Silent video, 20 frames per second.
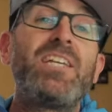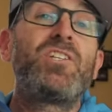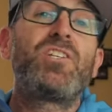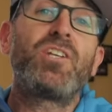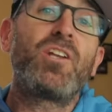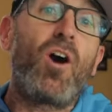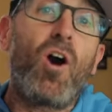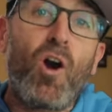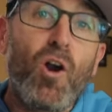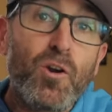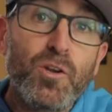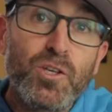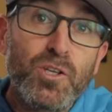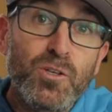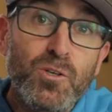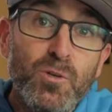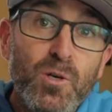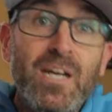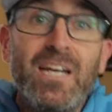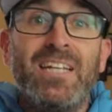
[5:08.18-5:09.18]
easy to
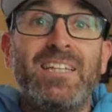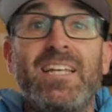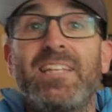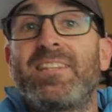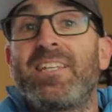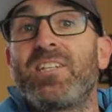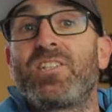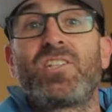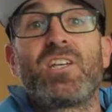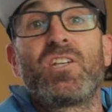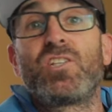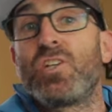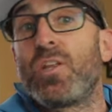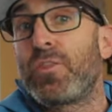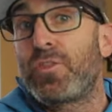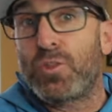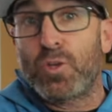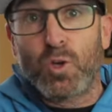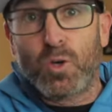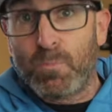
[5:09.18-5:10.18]
argue that this
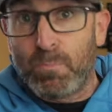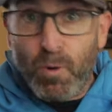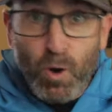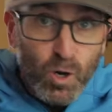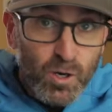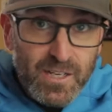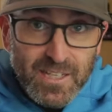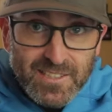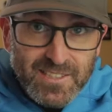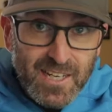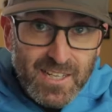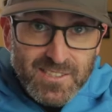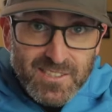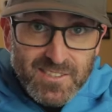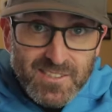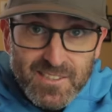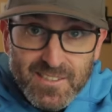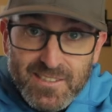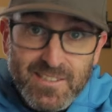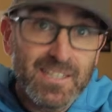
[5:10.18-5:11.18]
isn't third-party
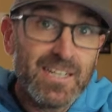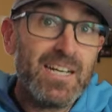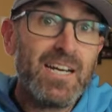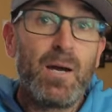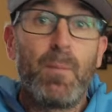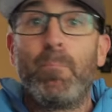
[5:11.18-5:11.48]
testing,